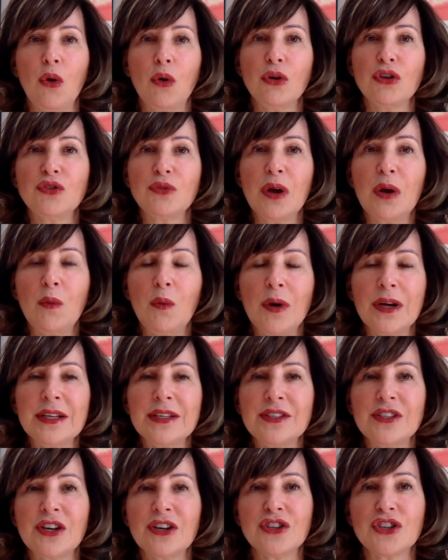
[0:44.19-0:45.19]
Or do I want to
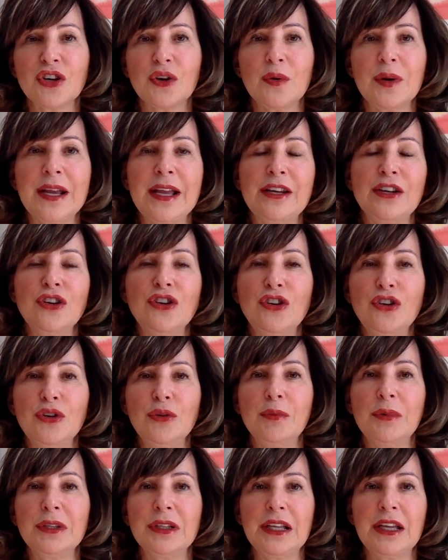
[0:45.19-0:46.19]
start to create a
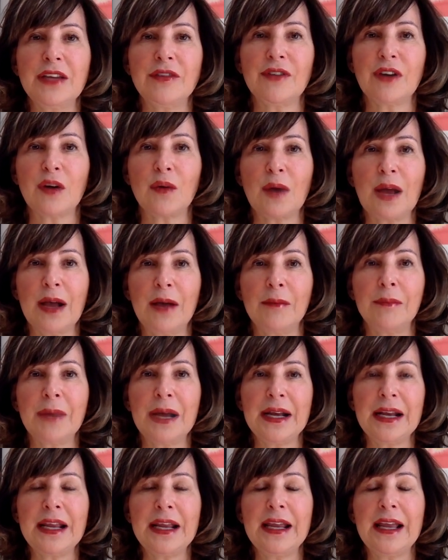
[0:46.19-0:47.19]
new belief around
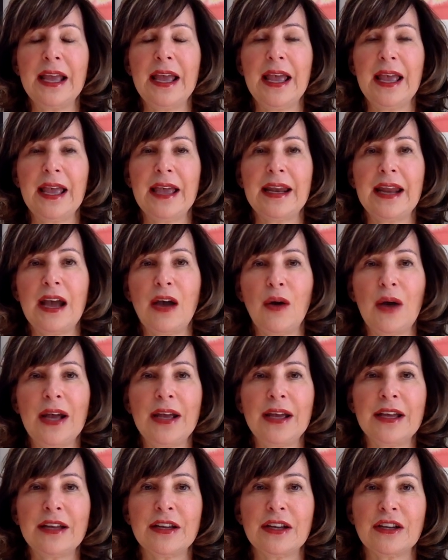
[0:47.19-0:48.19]
money and how
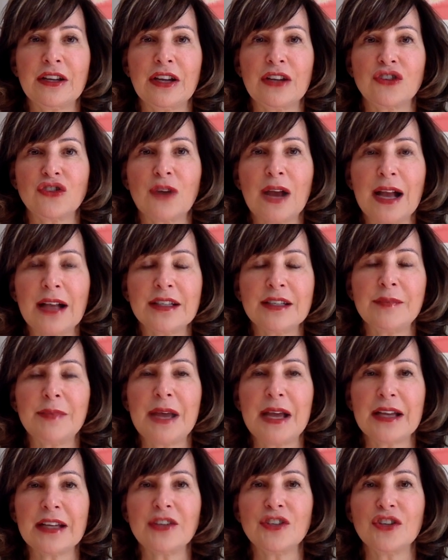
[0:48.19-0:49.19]
I attract it
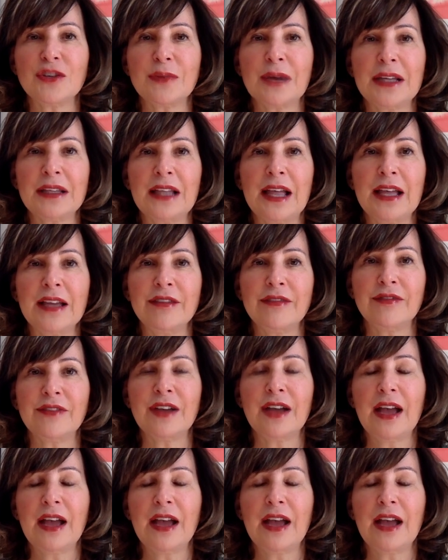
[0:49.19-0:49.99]
back into my life